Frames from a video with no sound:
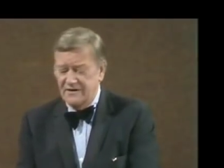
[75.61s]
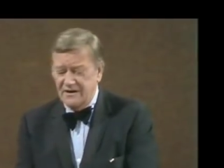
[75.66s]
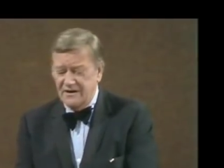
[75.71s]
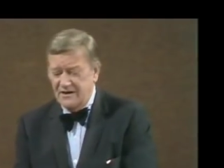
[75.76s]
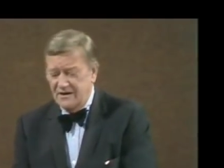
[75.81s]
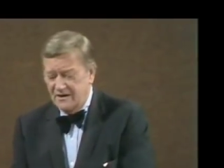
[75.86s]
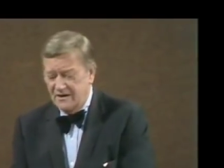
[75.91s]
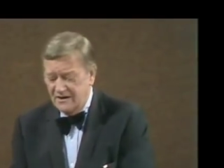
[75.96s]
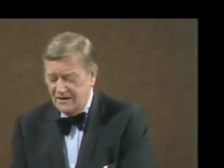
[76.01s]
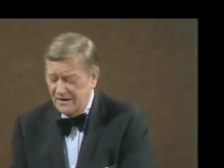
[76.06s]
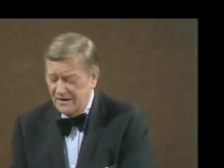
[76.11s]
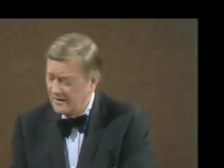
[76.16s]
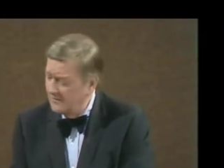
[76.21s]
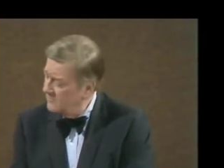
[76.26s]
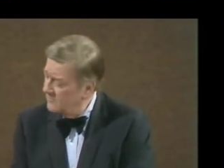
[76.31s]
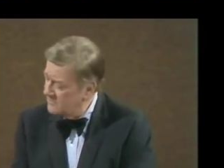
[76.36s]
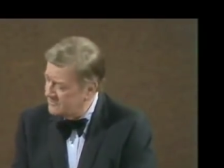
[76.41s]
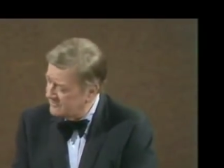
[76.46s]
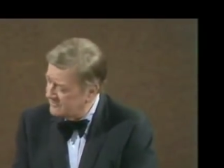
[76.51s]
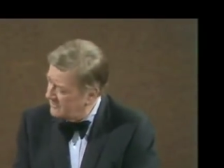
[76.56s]
done.
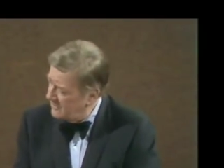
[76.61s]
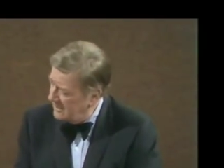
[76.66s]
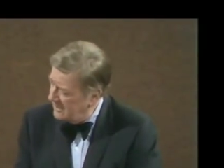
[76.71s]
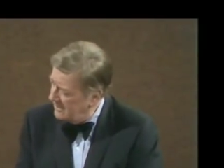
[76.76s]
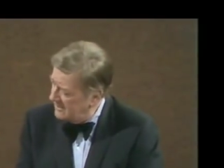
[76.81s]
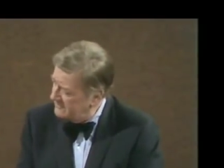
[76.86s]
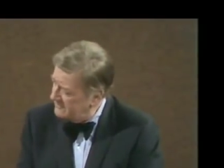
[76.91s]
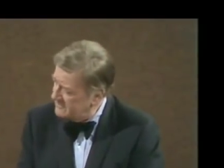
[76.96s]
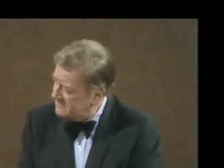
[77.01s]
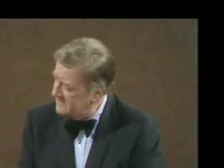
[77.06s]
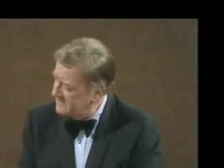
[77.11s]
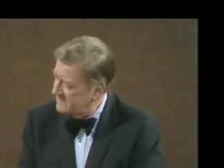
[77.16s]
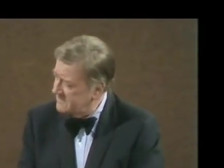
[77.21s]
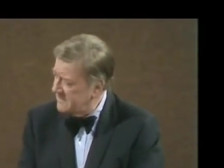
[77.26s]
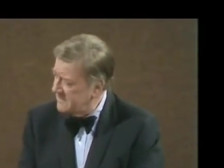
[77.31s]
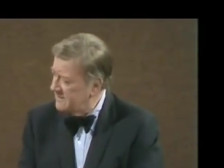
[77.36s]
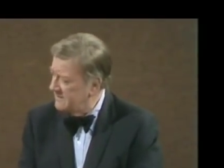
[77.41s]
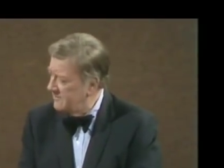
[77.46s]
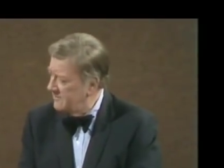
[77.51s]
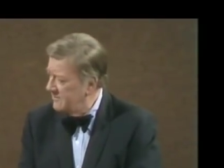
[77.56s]
It was wrong. It was a
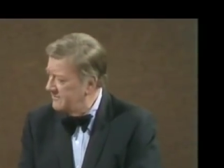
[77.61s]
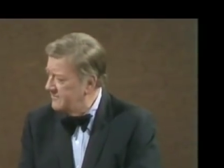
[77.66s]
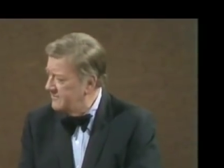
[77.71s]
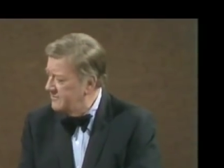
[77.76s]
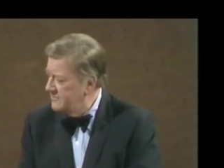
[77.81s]
terrible